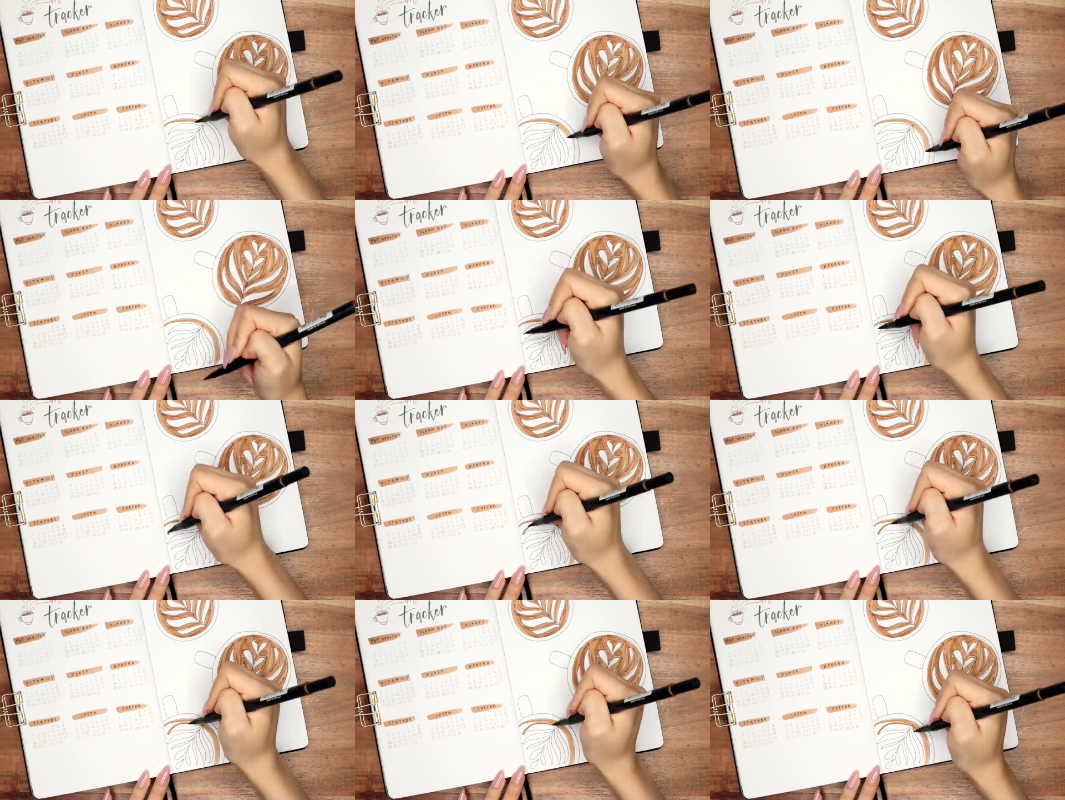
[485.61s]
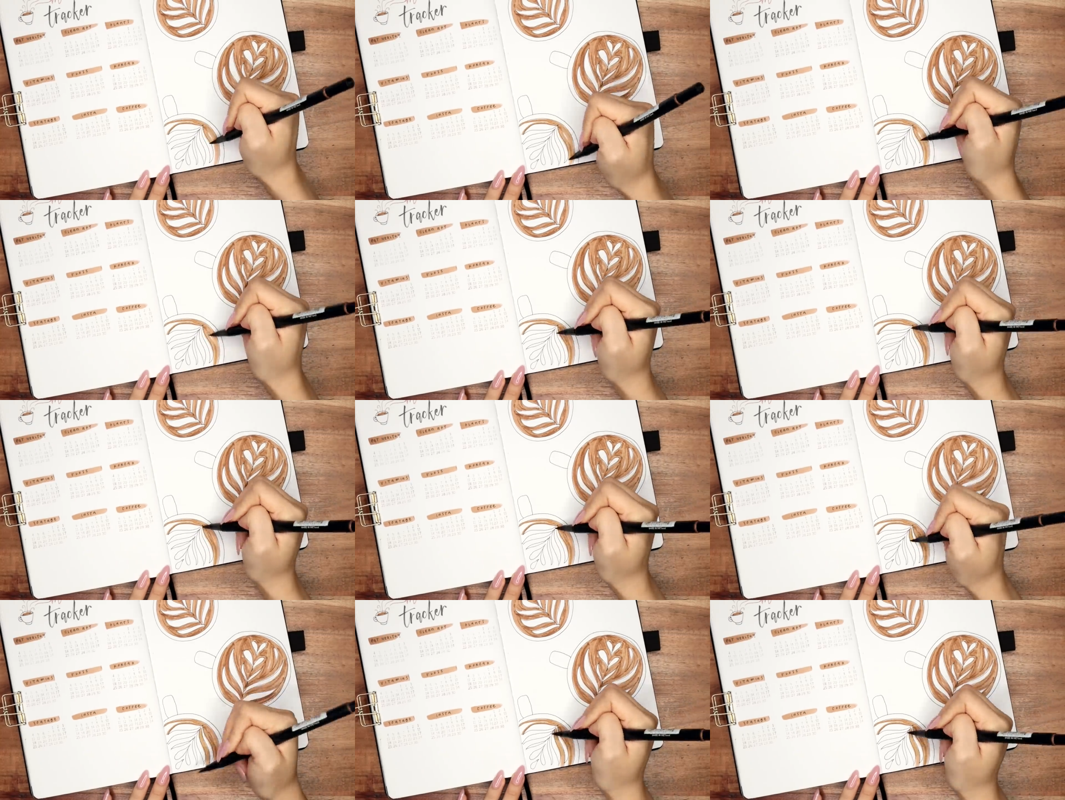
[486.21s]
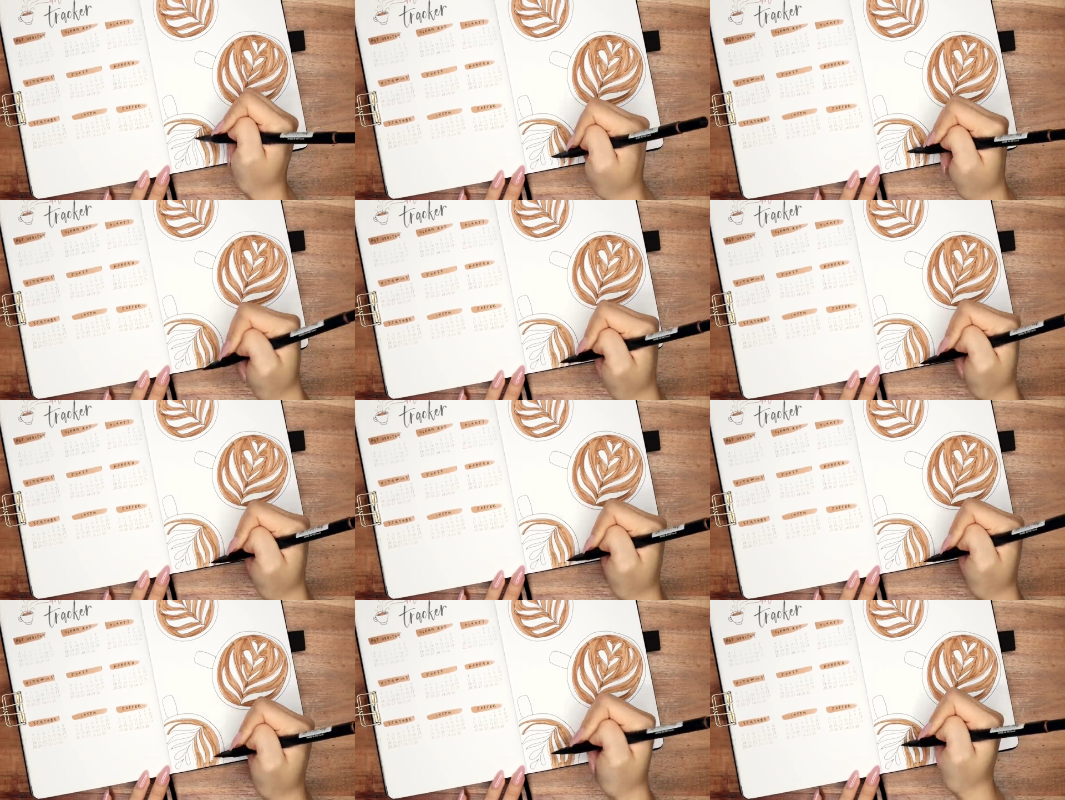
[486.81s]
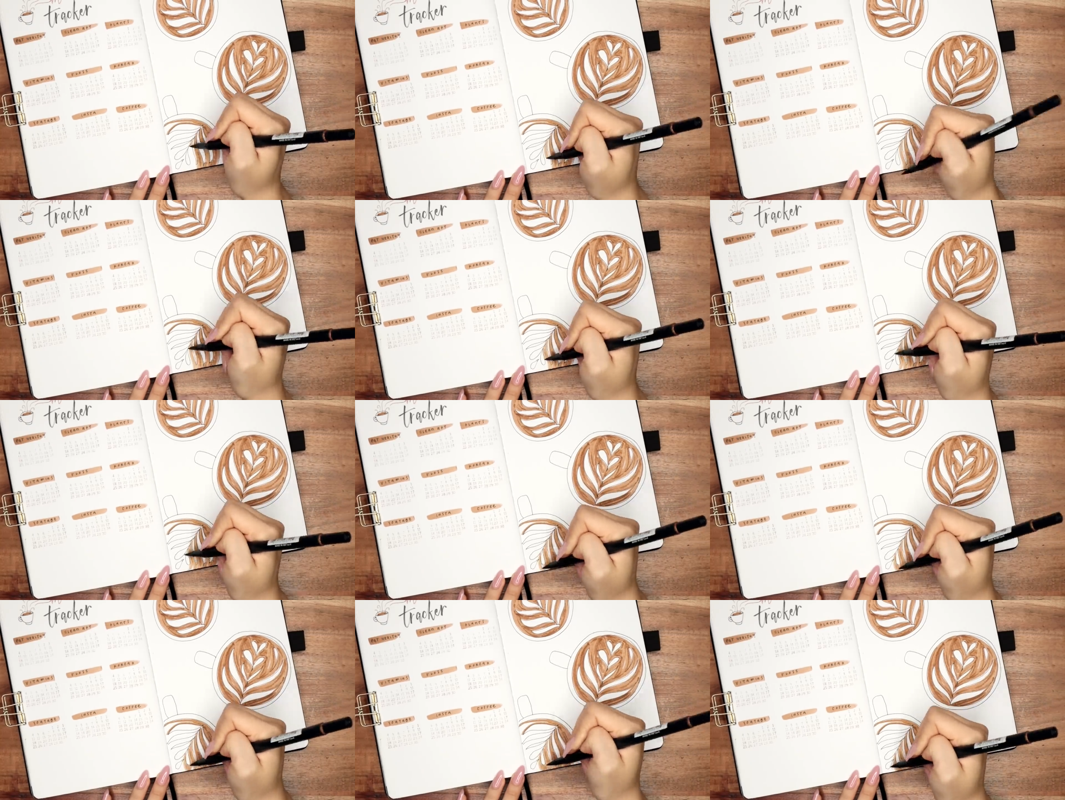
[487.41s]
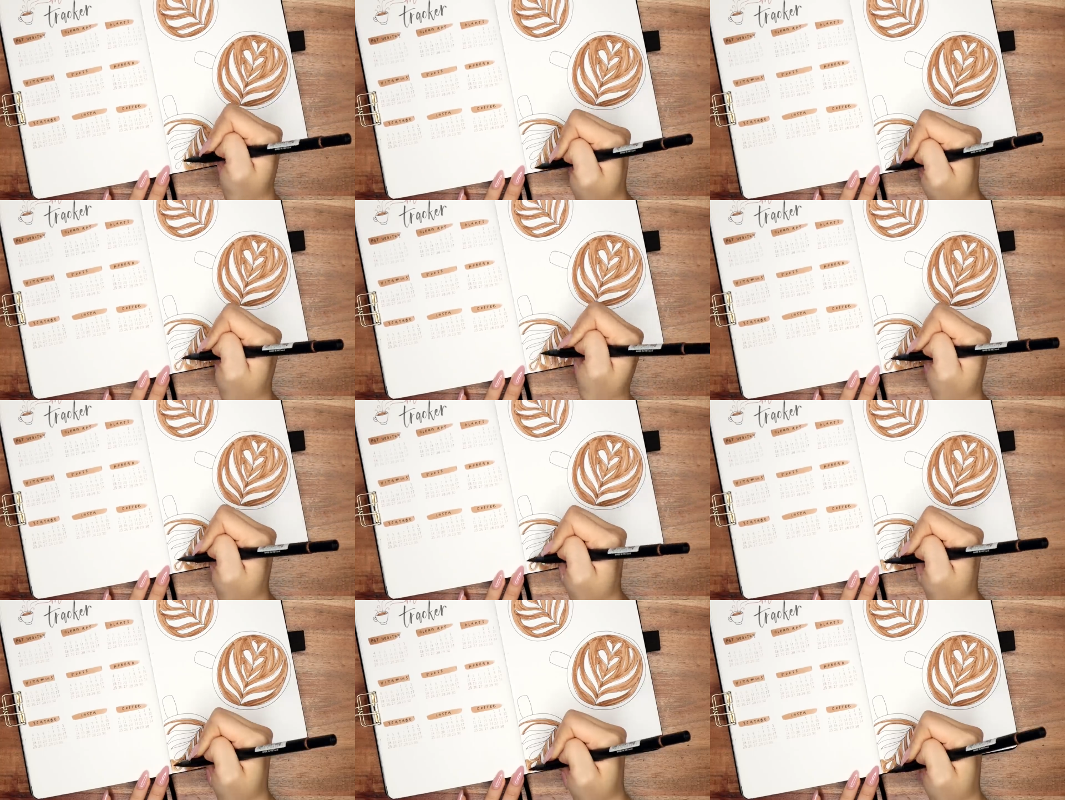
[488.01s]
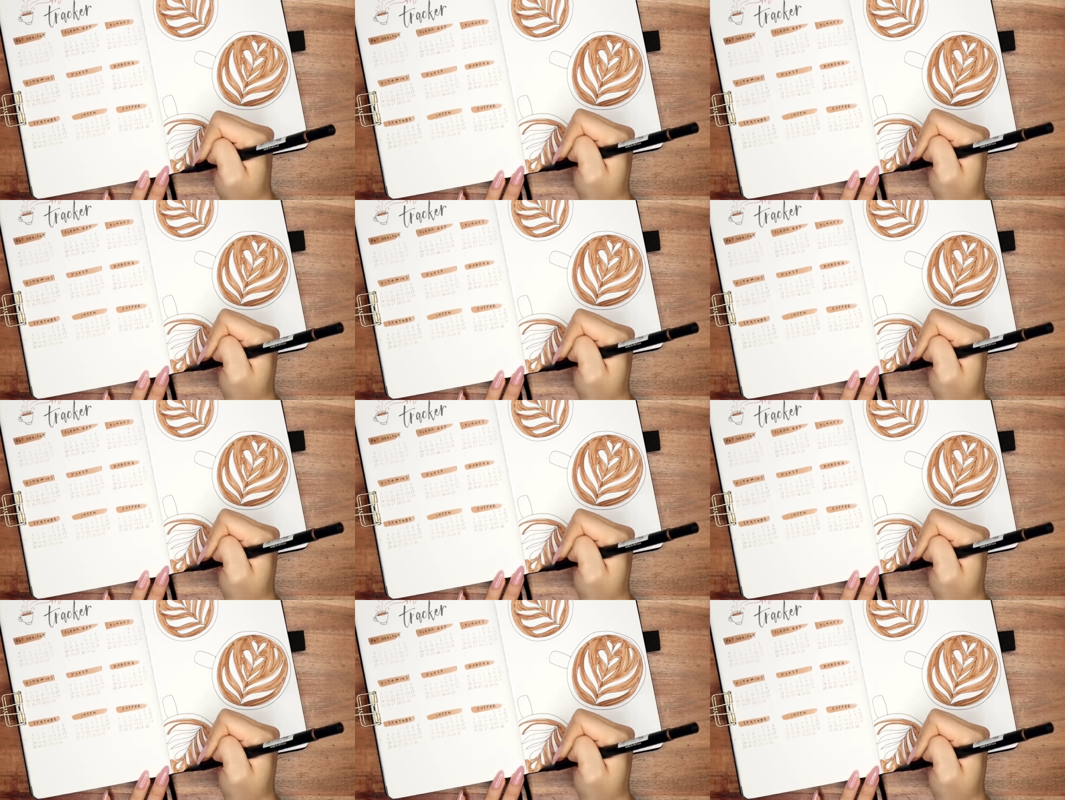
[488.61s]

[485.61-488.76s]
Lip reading: No face is visible, so there are no lips to read.